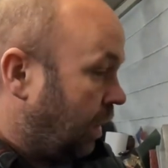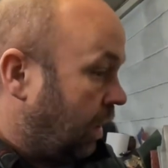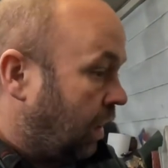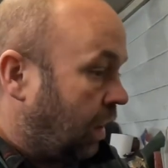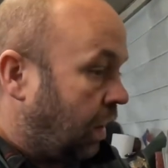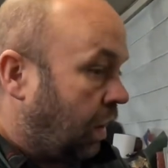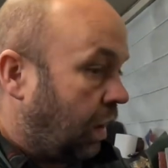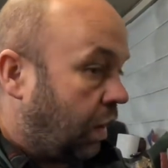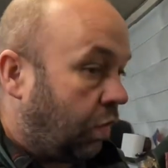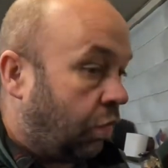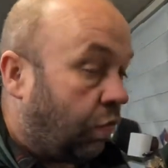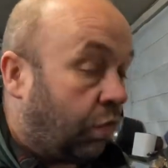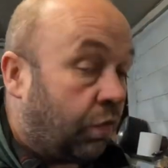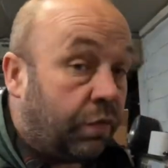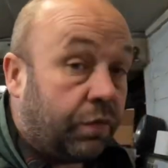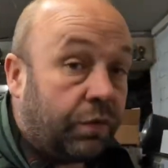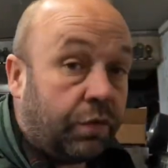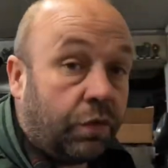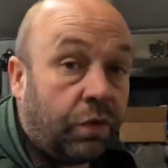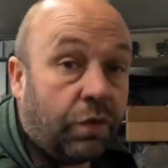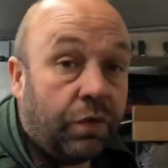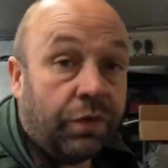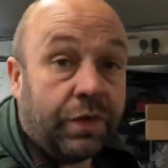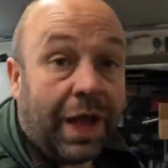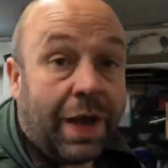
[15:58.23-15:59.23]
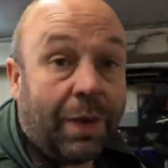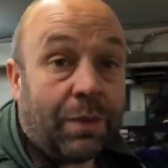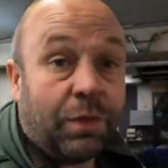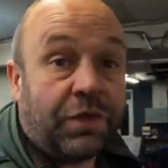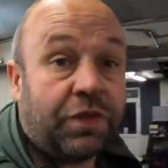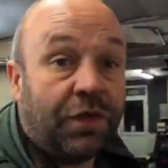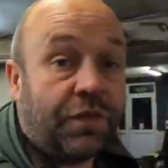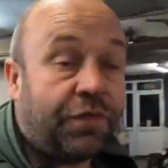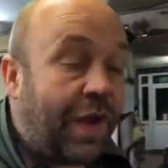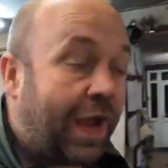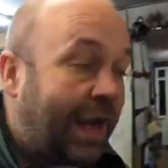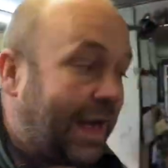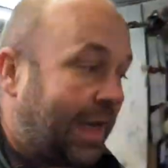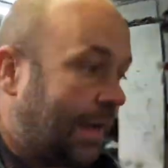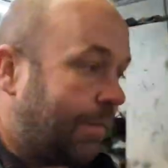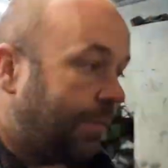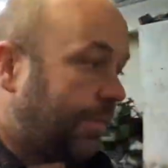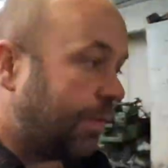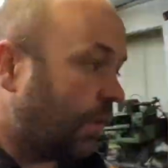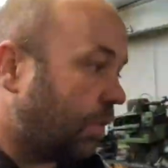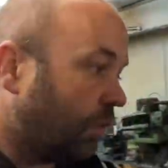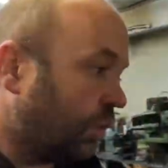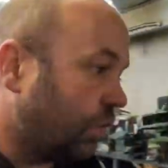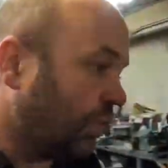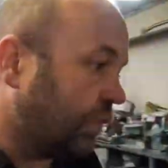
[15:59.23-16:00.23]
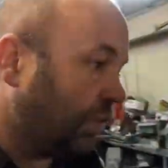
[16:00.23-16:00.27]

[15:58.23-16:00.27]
or that was available.